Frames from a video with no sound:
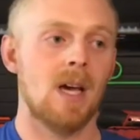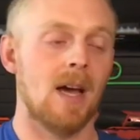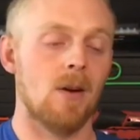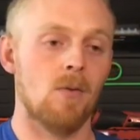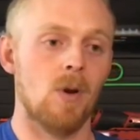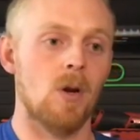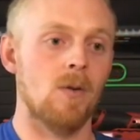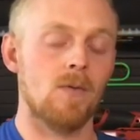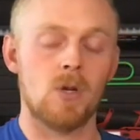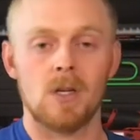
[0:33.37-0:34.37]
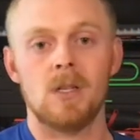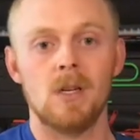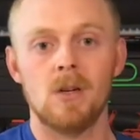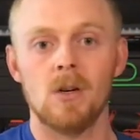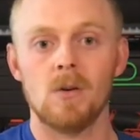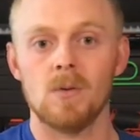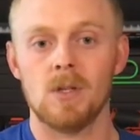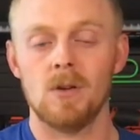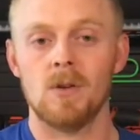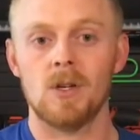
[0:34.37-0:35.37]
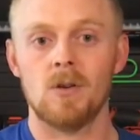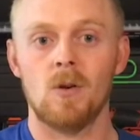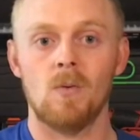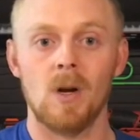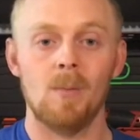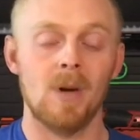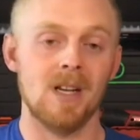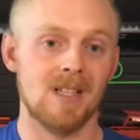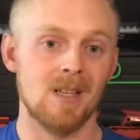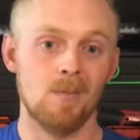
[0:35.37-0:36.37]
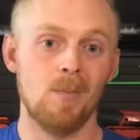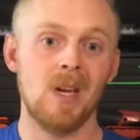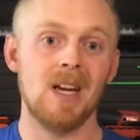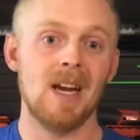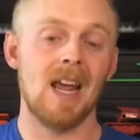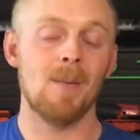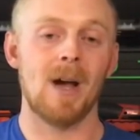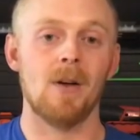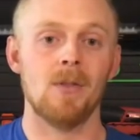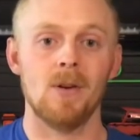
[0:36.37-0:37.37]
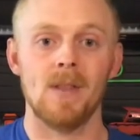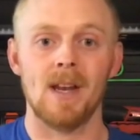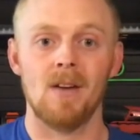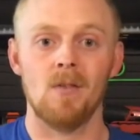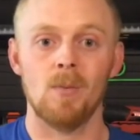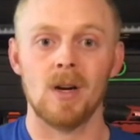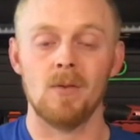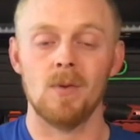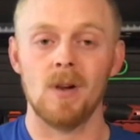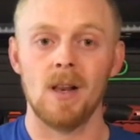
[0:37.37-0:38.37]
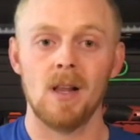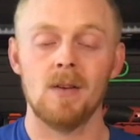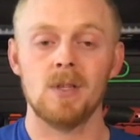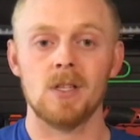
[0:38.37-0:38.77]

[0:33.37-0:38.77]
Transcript: I don't know if Trusty Cook was the original one, but is the big name out there that everybody really loves.